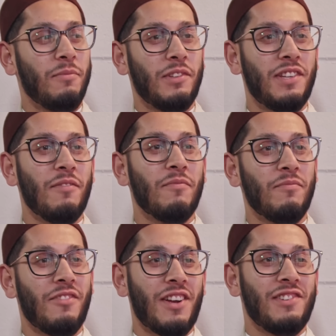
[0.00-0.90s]

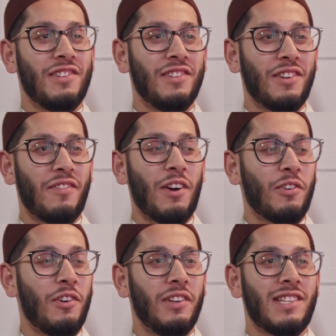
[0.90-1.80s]
Muslim version of
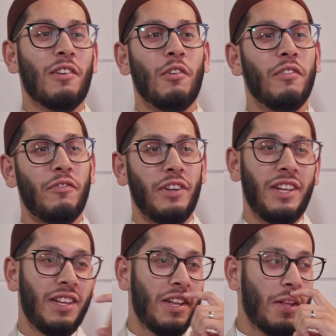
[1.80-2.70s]
alcohol. It's
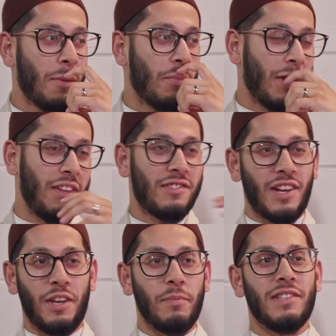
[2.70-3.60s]
alcohol-free, but they've
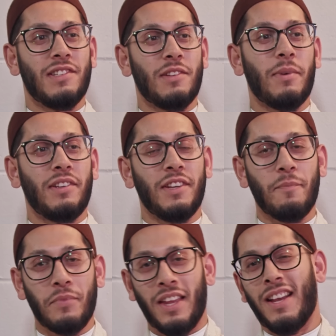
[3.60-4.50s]
started a business about it.
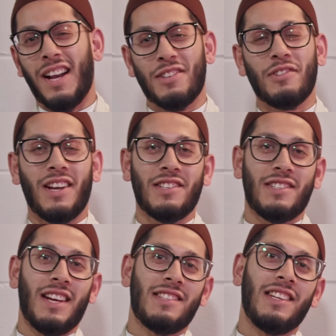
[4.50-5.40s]
I
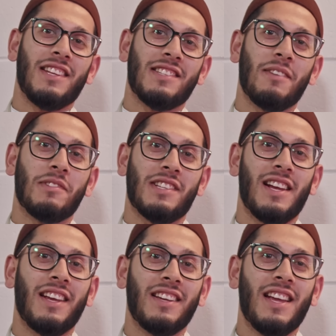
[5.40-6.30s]
see this and I'm just
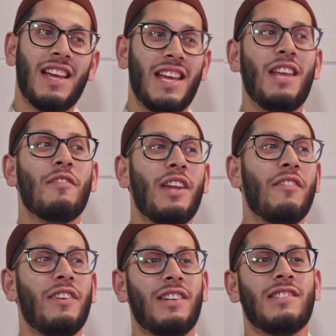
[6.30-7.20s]
like, even
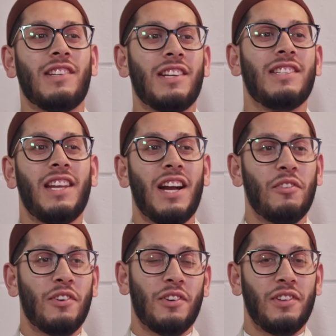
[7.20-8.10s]
if it doesn't contain
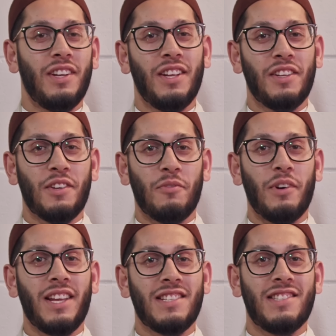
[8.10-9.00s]
alcohol,
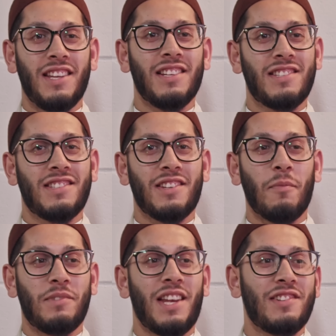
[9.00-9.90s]
what is this
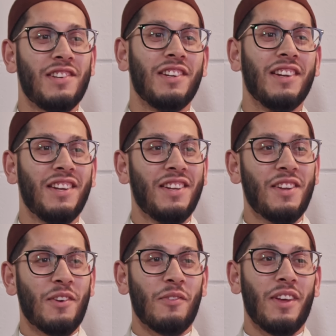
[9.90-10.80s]
obsession
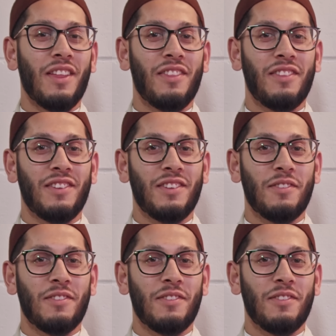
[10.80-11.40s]
with